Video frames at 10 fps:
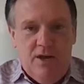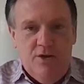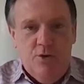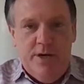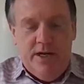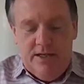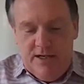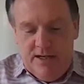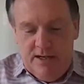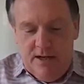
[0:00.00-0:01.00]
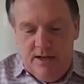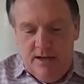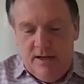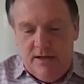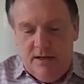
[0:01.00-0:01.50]
and doing it in
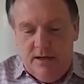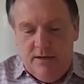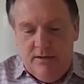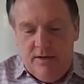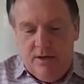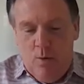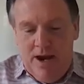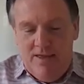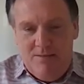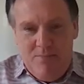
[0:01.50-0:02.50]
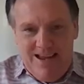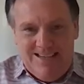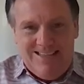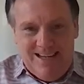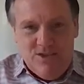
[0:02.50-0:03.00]
a way that
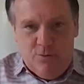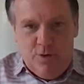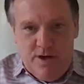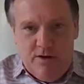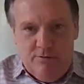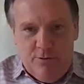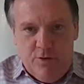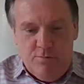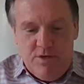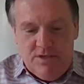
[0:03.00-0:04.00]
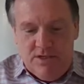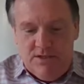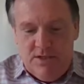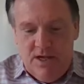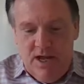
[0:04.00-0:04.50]
makes sense for their
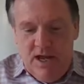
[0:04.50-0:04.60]
business